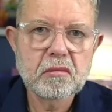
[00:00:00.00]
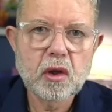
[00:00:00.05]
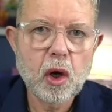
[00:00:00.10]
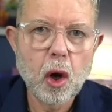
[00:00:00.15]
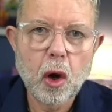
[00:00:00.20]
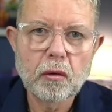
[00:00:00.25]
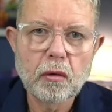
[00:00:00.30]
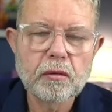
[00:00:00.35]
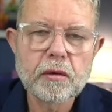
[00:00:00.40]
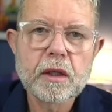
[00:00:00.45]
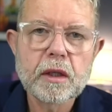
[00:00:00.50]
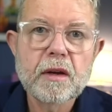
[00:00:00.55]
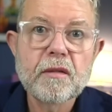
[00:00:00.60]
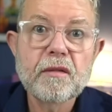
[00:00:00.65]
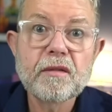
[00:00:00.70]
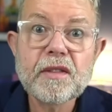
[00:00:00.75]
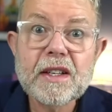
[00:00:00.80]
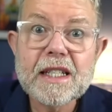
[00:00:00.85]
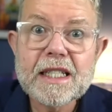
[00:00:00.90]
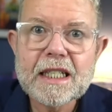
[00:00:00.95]
gone
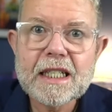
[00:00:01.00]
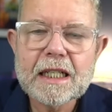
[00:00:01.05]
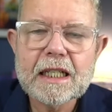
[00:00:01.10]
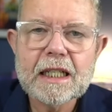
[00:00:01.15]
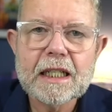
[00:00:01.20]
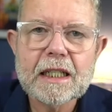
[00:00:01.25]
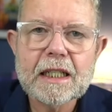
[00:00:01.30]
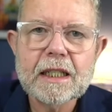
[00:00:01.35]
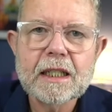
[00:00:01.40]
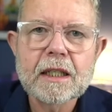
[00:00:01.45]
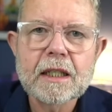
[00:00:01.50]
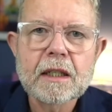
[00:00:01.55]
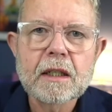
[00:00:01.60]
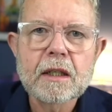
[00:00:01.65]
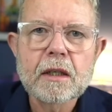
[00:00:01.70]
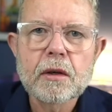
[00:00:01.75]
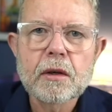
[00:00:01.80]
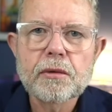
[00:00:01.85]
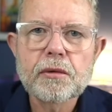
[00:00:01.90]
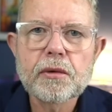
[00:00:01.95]
physically
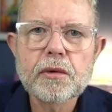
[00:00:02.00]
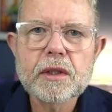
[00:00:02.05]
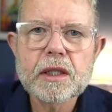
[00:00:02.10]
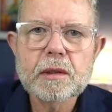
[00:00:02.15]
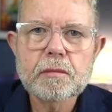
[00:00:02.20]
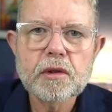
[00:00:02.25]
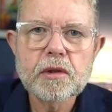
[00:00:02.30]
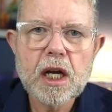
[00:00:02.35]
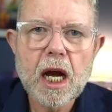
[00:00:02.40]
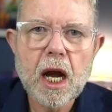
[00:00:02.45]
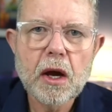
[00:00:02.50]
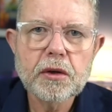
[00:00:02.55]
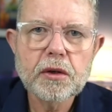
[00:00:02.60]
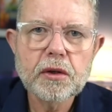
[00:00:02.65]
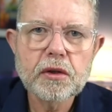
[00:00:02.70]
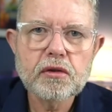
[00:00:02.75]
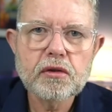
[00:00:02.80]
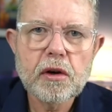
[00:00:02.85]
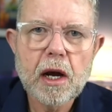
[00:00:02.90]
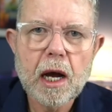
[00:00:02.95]
through some
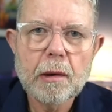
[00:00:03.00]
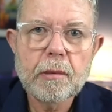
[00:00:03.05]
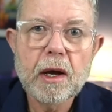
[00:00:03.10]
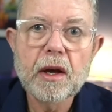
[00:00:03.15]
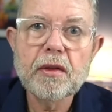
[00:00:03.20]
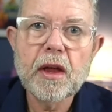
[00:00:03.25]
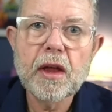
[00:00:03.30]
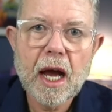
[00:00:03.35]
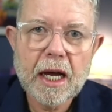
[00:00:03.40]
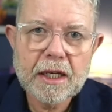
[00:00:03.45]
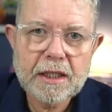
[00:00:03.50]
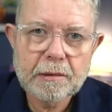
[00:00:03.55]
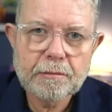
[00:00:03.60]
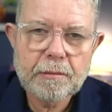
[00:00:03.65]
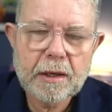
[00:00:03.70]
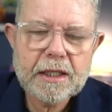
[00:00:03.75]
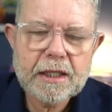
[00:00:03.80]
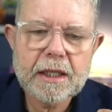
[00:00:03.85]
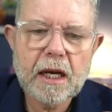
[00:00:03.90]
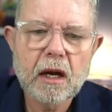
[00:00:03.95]
childhood trauma that I
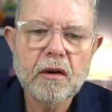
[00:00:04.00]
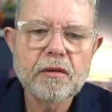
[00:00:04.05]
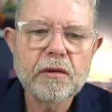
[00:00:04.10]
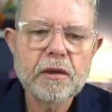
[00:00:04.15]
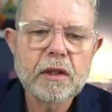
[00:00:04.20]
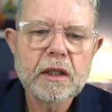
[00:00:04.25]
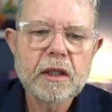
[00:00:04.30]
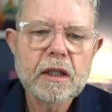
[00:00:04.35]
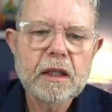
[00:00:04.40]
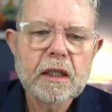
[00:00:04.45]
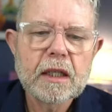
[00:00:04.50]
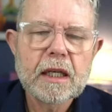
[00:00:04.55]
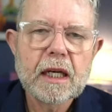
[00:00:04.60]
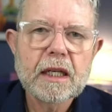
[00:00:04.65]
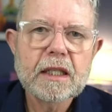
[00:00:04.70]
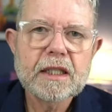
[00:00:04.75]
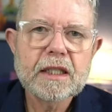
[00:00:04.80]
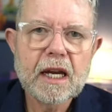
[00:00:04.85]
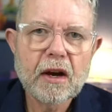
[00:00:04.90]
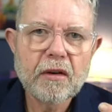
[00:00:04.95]
did myself,
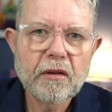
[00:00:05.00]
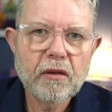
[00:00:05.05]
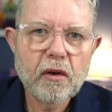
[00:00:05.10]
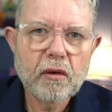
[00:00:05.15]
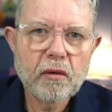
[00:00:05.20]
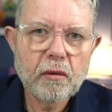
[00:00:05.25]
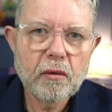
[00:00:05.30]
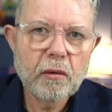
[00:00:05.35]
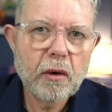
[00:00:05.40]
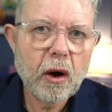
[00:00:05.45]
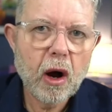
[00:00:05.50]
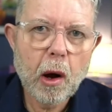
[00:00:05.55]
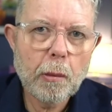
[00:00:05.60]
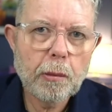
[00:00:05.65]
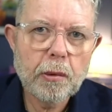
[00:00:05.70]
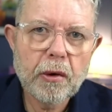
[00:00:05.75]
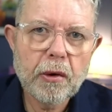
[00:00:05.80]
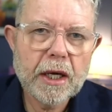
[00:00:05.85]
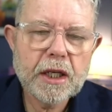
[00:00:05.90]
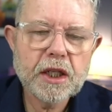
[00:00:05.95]
several
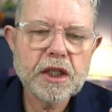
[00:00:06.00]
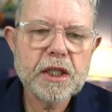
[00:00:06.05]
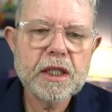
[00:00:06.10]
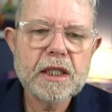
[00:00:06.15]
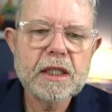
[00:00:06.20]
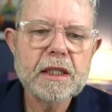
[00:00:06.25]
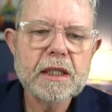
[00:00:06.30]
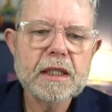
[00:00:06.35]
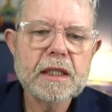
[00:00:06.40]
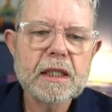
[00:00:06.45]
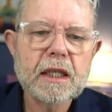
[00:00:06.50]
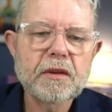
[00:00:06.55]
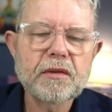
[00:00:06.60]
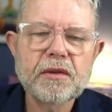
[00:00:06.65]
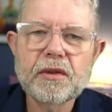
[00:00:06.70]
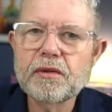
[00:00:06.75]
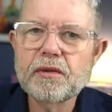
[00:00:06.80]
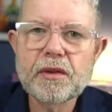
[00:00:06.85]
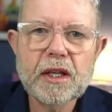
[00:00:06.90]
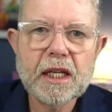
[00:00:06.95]
operations,
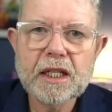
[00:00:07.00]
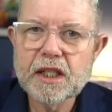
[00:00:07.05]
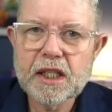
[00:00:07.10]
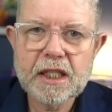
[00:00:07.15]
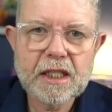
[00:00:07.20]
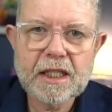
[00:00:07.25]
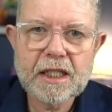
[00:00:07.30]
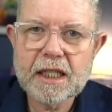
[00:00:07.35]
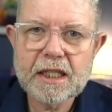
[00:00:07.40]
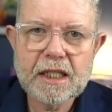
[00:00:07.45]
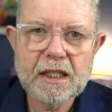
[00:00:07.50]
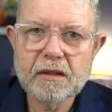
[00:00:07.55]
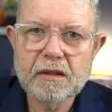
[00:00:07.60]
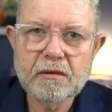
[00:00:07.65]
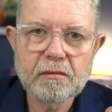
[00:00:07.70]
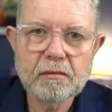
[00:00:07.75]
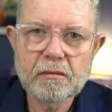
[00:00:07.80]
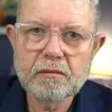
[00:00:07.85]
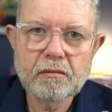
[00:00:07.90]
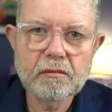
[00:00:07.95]
it just
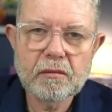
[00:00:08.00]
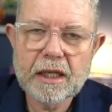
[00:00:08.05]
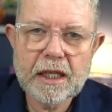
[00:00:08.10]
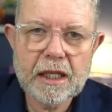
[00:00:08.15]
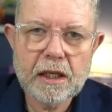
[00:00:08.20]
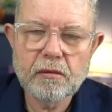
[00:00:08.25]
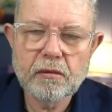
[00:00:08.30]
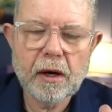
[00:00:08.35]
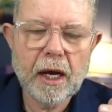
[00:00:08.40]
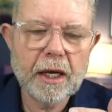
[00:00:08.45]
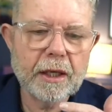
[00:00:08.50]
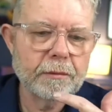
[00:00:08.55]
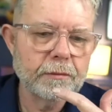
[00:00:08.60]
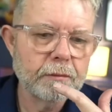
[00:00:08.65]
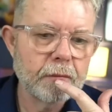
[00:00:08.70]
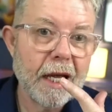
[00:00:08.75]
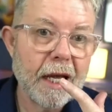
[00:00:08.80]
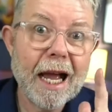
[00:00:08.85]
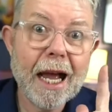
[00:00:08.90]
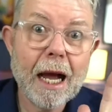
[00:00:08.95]
doesn't hear right.
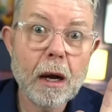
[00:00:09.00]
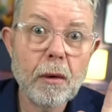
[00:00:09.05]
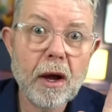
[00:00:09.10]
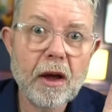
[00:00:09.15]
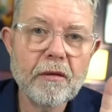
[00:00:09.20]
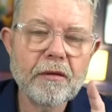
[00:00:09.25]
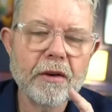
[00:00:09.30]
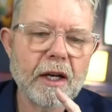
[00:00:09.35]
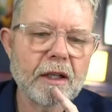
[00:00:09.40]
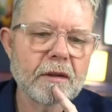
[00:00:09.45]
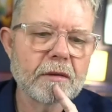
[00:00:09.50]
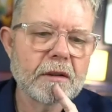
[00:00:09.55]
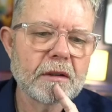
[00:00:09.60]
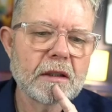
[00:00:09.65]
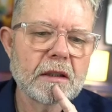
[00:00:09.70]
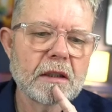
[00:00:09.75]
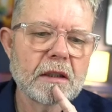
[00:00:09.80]
However,